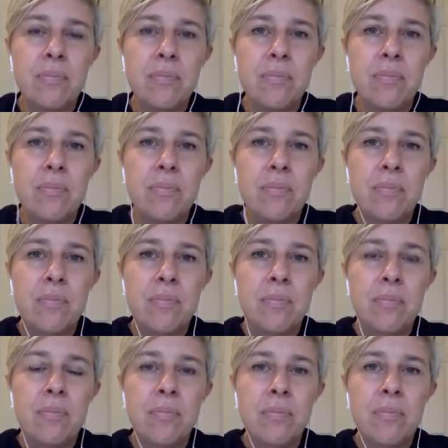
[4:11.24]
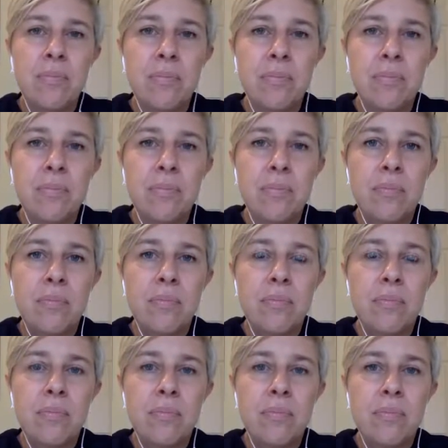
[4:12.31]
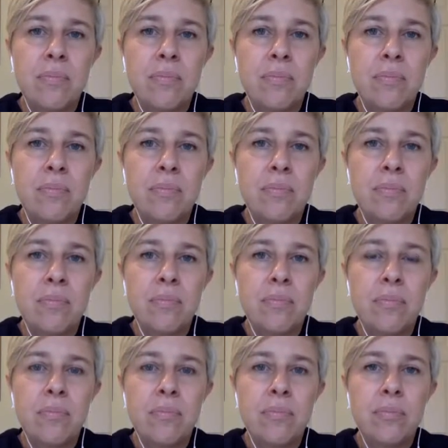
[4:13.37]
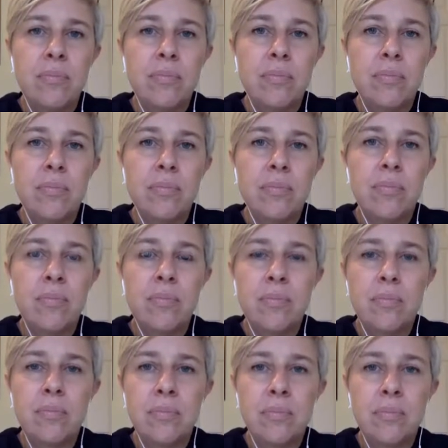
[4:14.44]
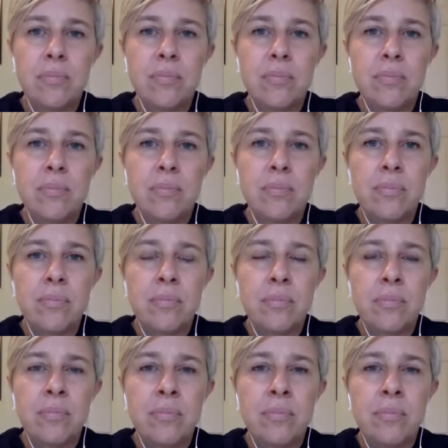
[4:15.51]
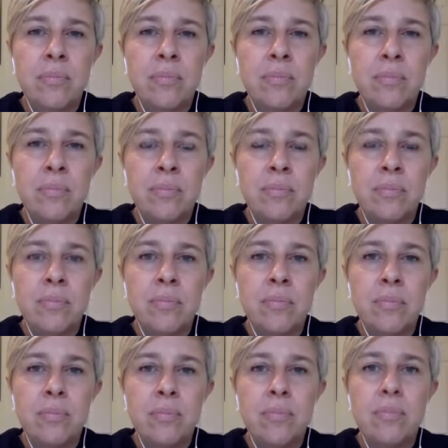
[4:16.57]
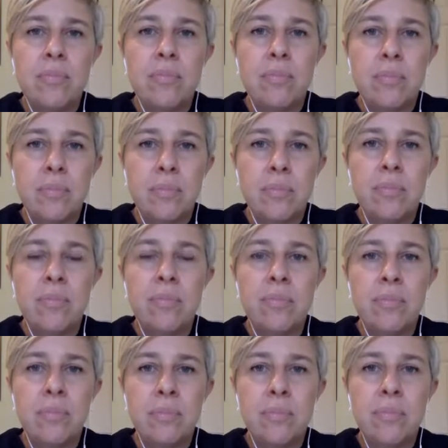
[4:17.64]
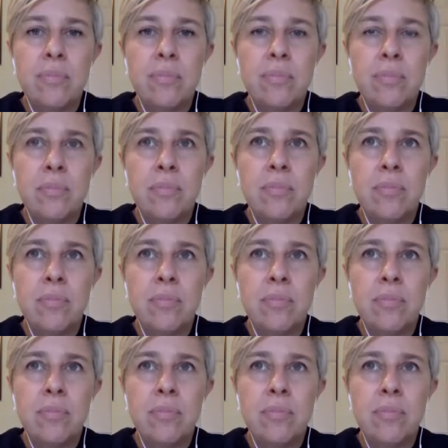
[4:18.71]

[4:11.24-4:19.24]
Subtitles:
The person shown says nothing.